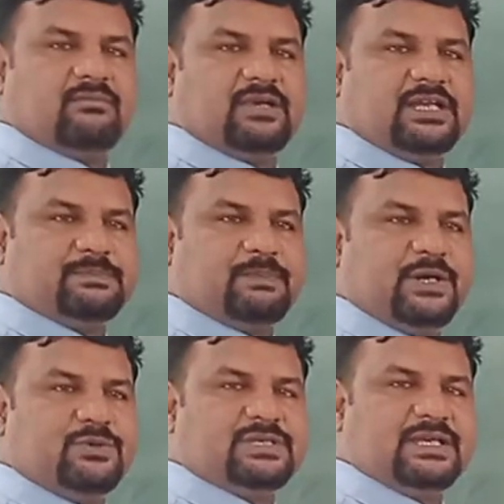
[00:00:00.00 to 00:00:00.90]
it
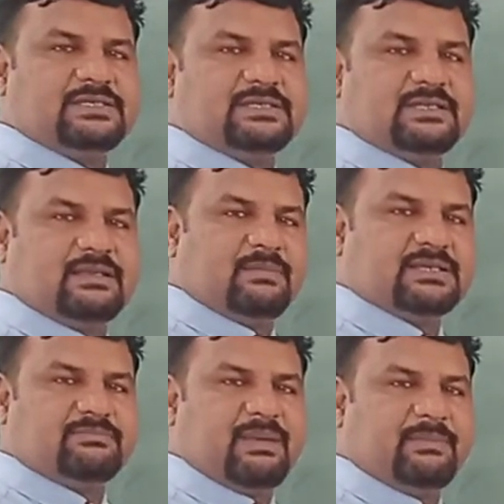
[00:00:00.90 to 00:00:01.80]
produces the
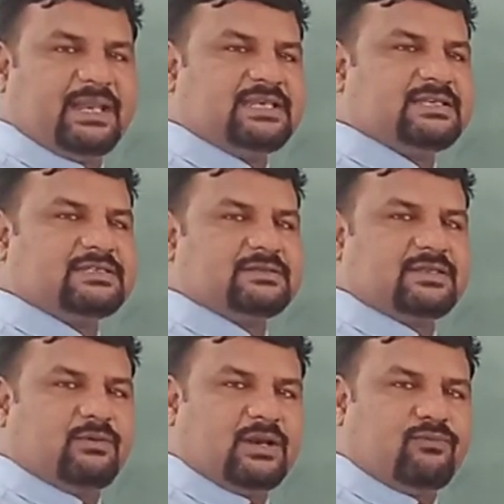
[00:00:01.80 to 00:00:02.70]
membranes,
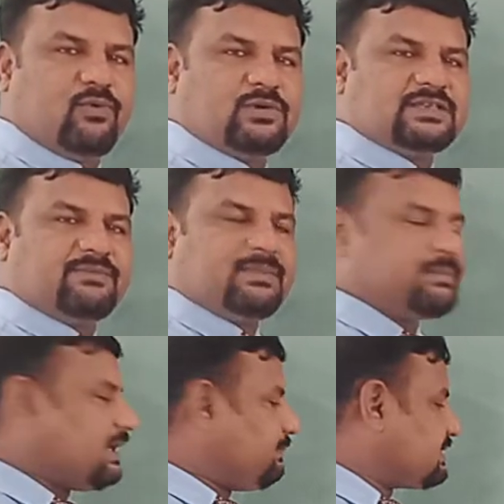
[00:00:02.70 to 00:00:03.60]
several folds of
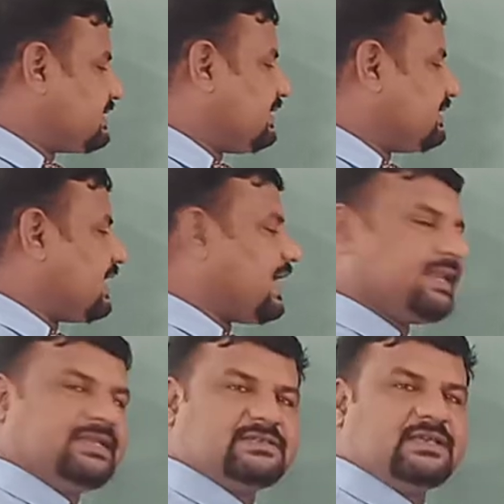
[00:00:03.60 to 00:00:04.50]
membrane present in the
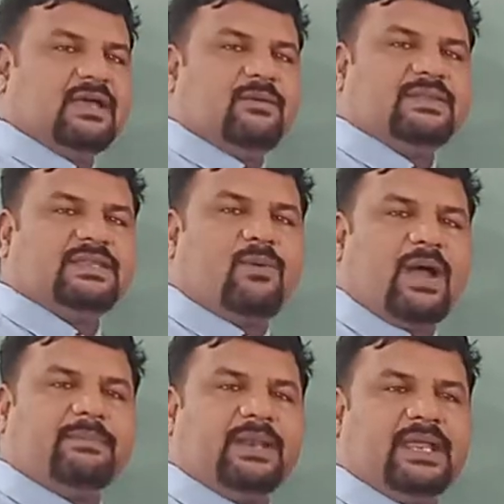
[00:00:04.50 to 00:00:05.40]
larynx. When they
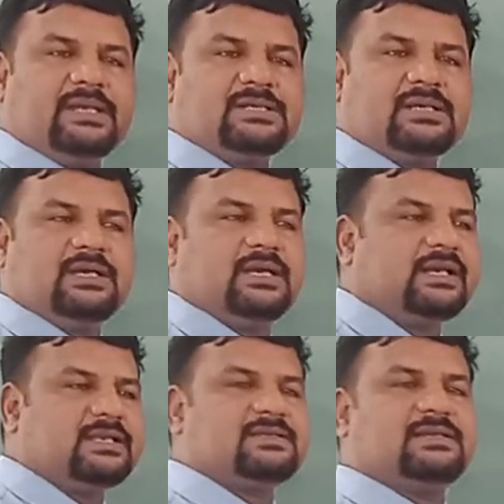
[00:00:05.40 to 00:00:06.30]
vibrate, it
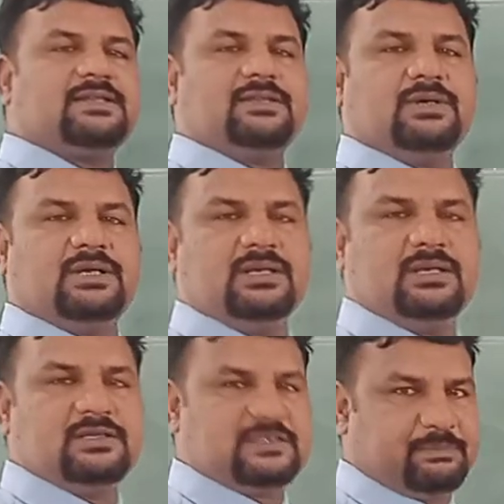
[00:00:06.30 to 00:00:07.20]
results
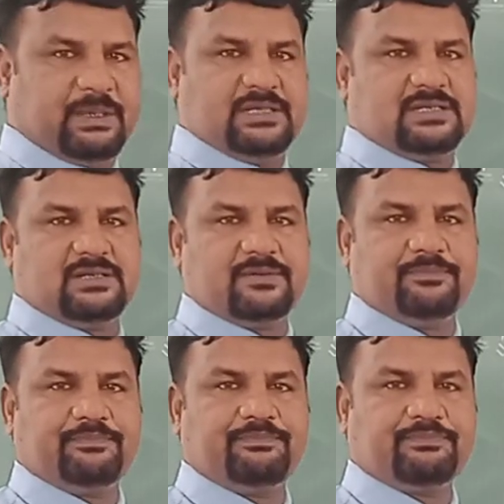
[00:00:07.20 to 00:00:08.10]
into speech.
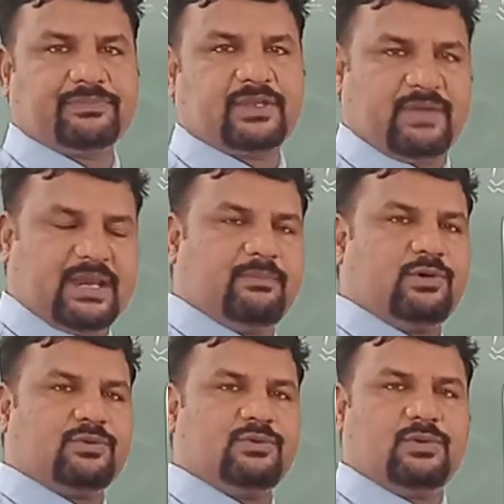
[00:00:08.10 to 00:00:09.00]
We are able
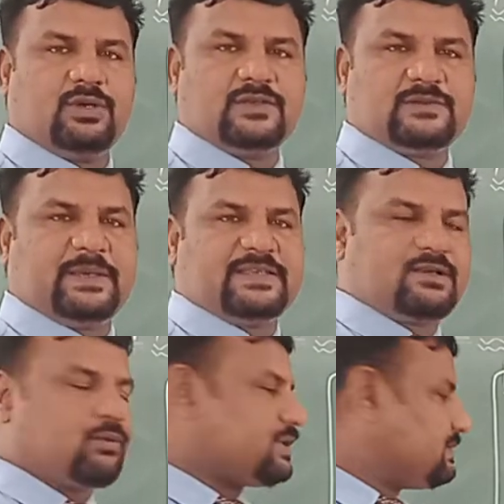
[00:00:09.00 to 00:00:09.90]
to speak
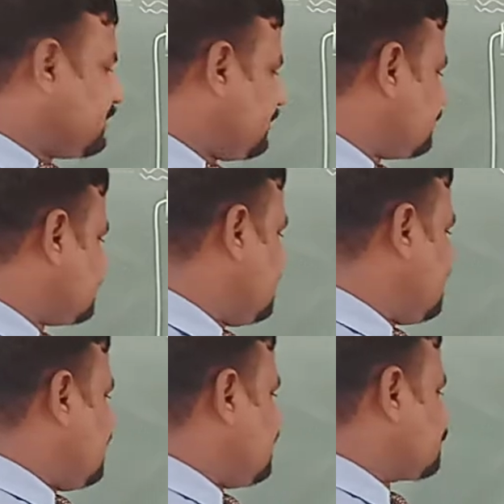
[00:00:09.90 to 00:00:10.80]
sound is produced.
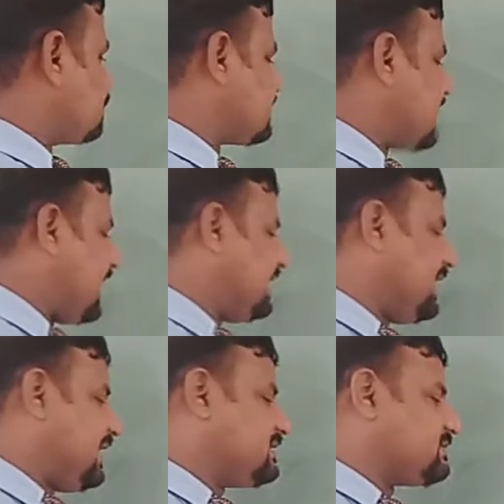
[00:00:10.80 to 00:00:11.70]
So trachea
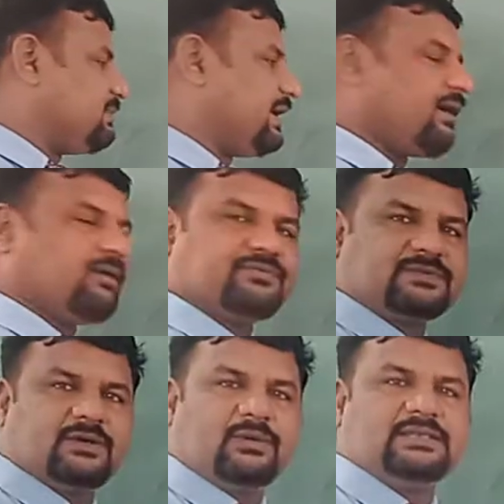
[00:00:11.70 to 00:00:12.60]
is made of
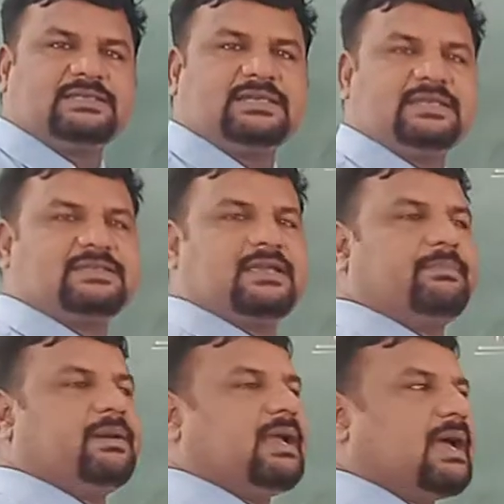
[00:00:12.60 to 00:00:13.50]
several C-shaped